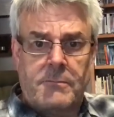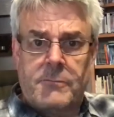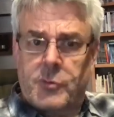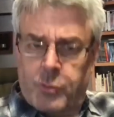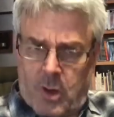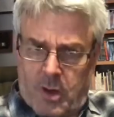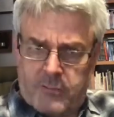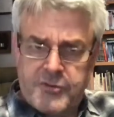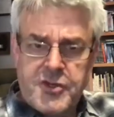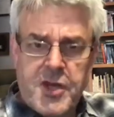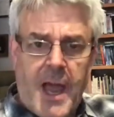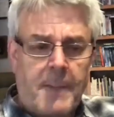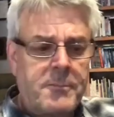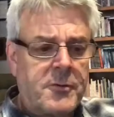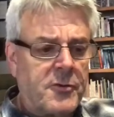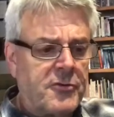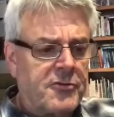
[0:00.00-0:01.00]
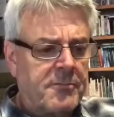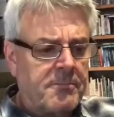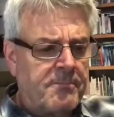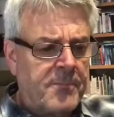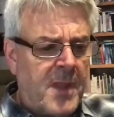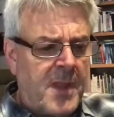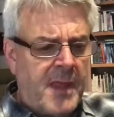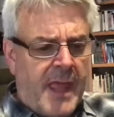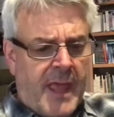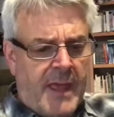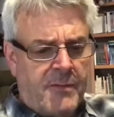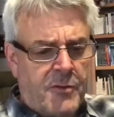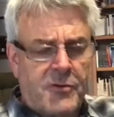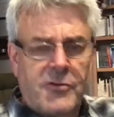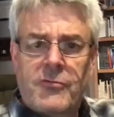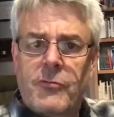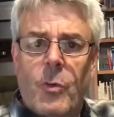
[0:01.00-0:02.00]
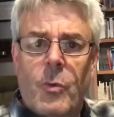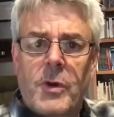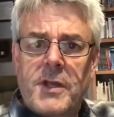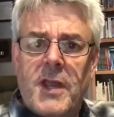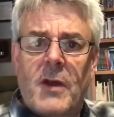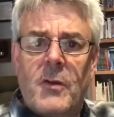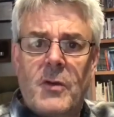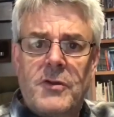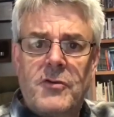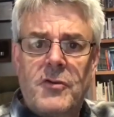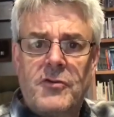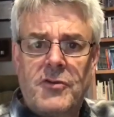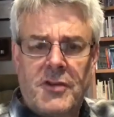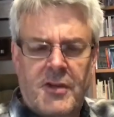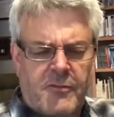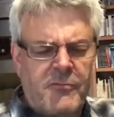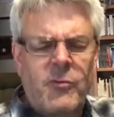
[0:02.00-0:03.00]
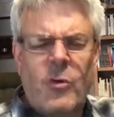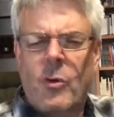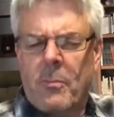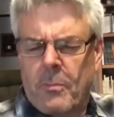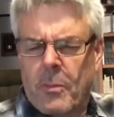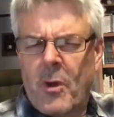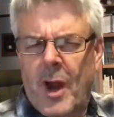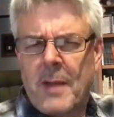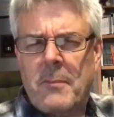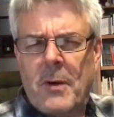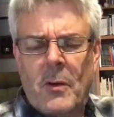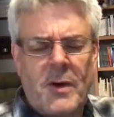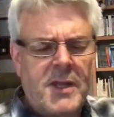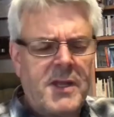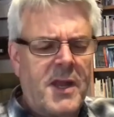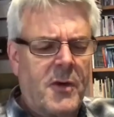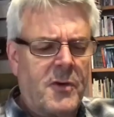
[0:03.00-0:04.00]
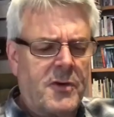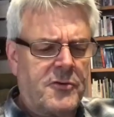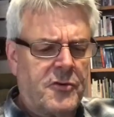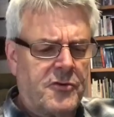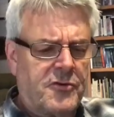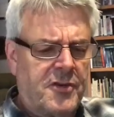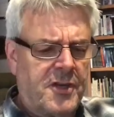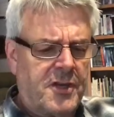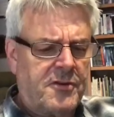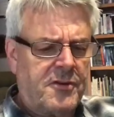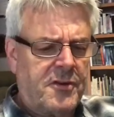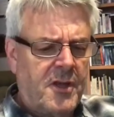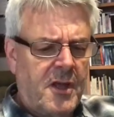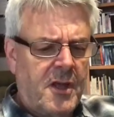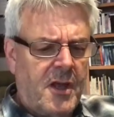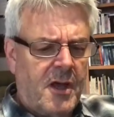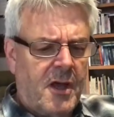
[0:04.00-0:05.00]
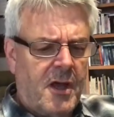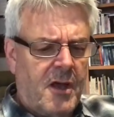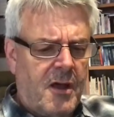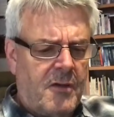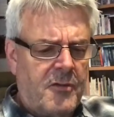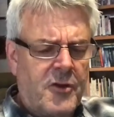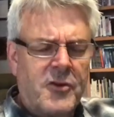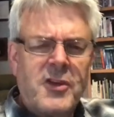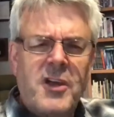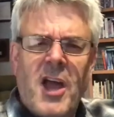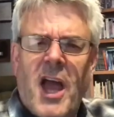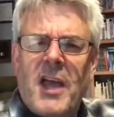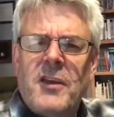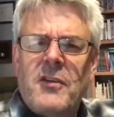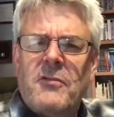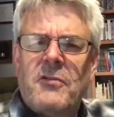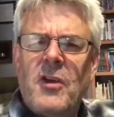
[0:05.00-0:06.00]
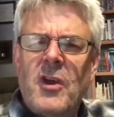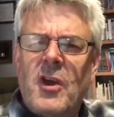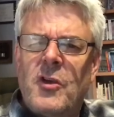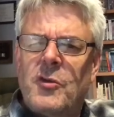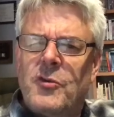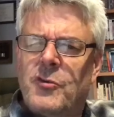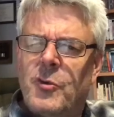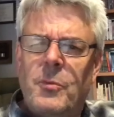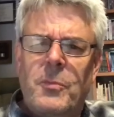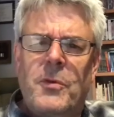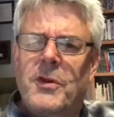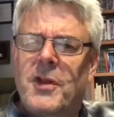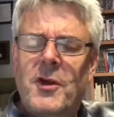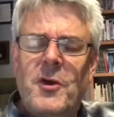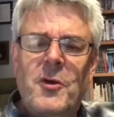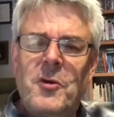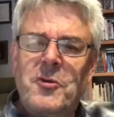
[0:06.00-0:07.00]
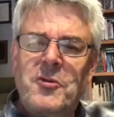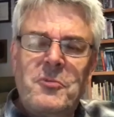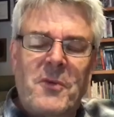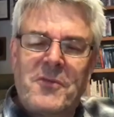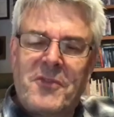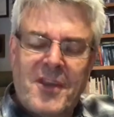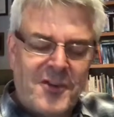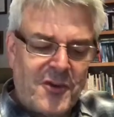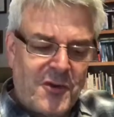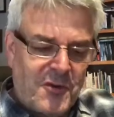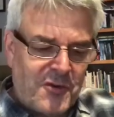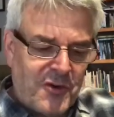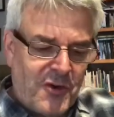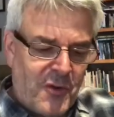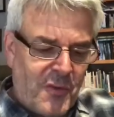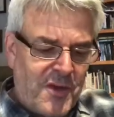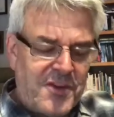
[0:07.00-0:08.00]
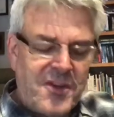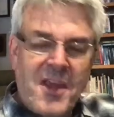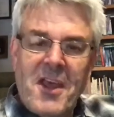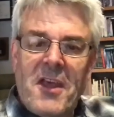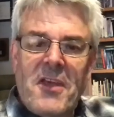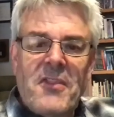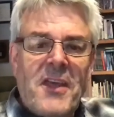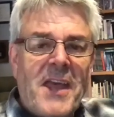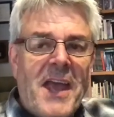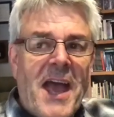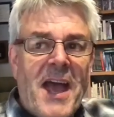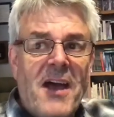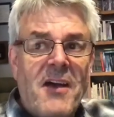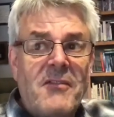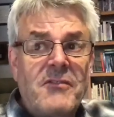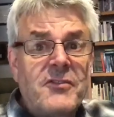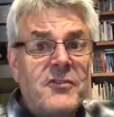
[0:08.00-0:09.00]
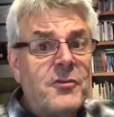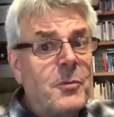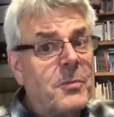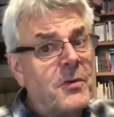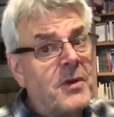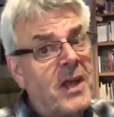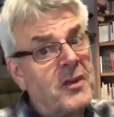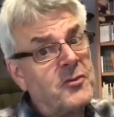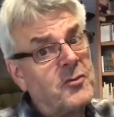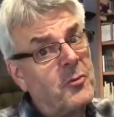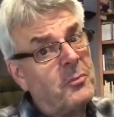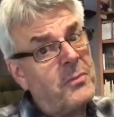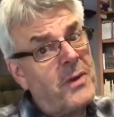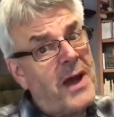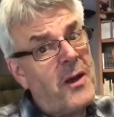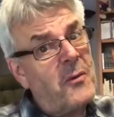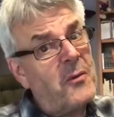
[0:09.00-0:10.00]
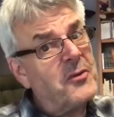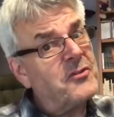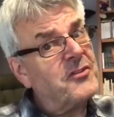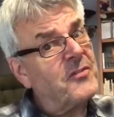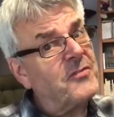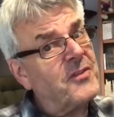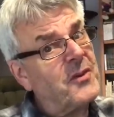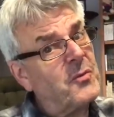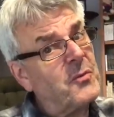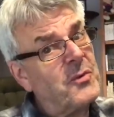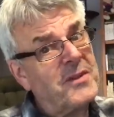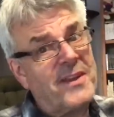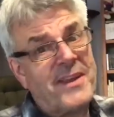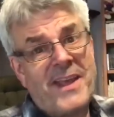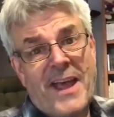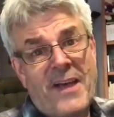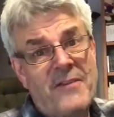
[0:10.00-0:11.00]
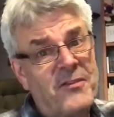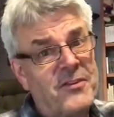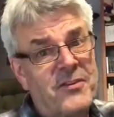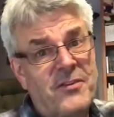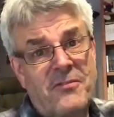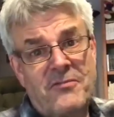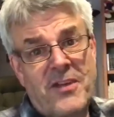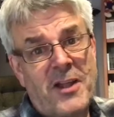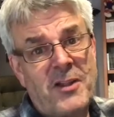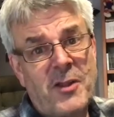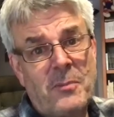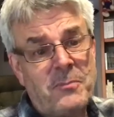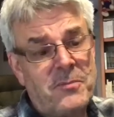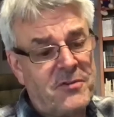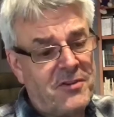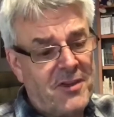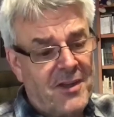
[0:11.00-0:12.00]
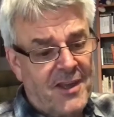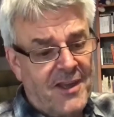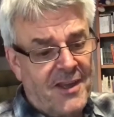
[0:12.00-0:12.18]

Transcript: 12 chapters, and there's four characters in it, four primary characters in it. They're kind of superheroes, but they don't know it. They have supernatural powers that they really haven't developed.